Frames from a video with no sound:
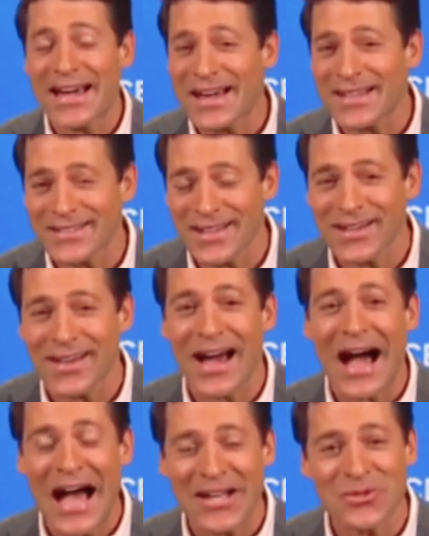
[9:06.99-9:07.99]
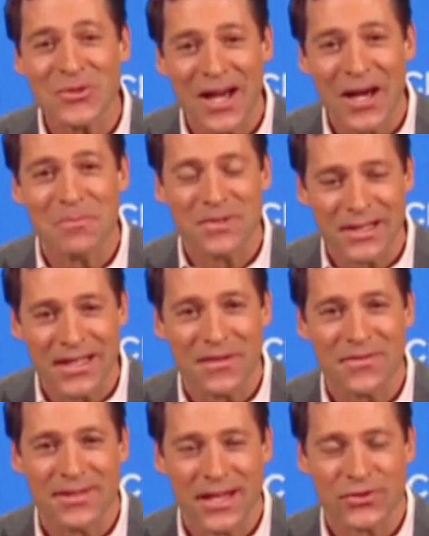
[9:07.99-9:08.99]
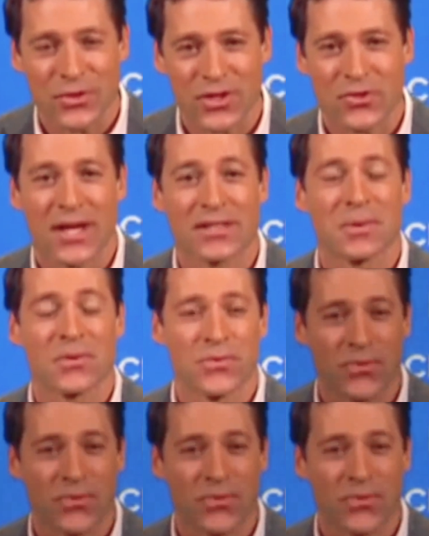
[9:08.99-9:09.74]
don't seem to hold any more water than the ones that